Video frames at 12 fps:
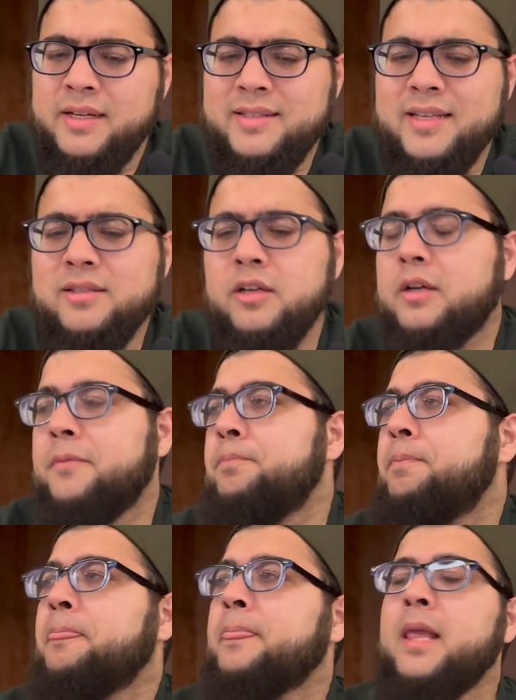He says,
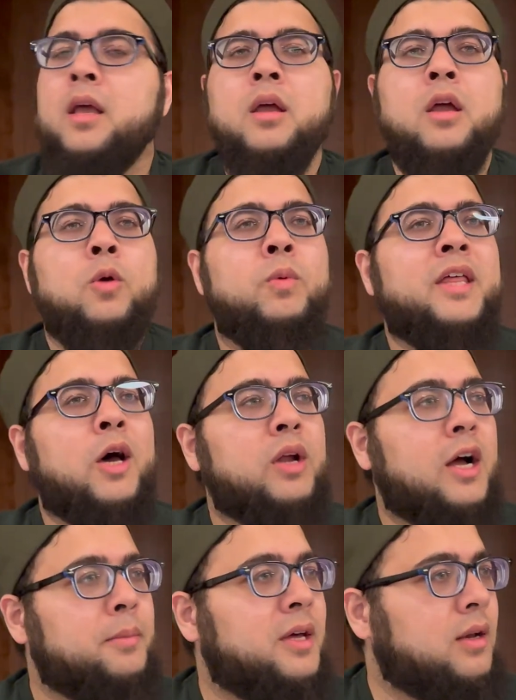look, without
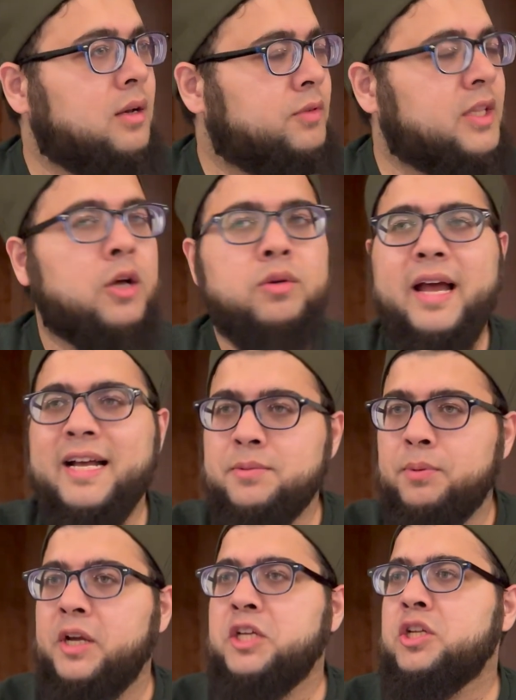amal, without
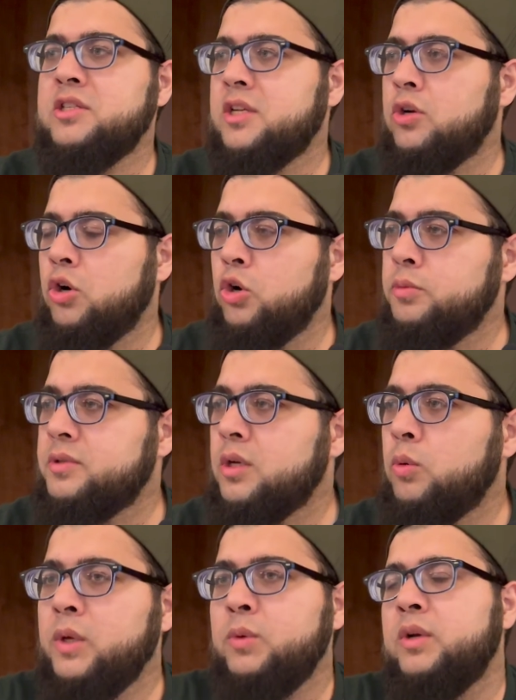aspirations and hopes,
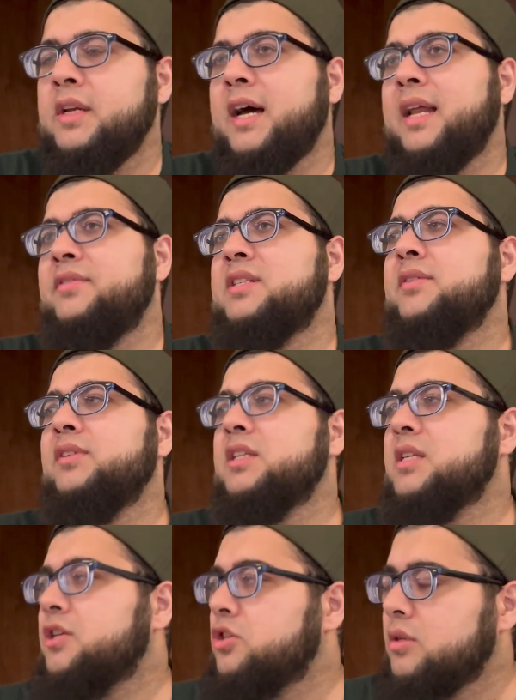we would not have a
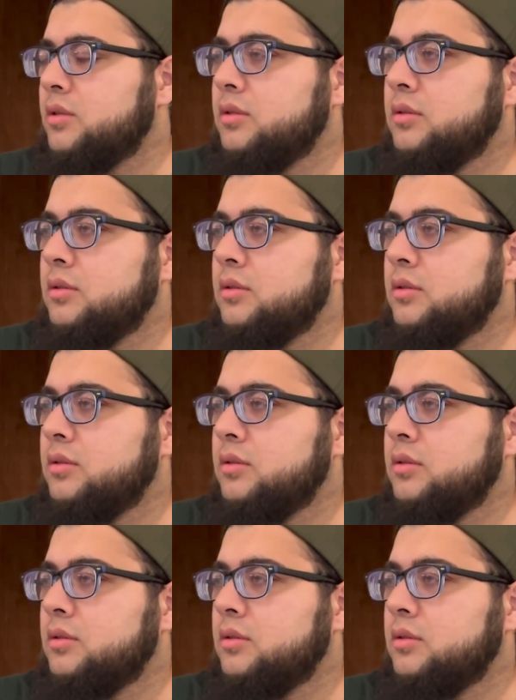civilization.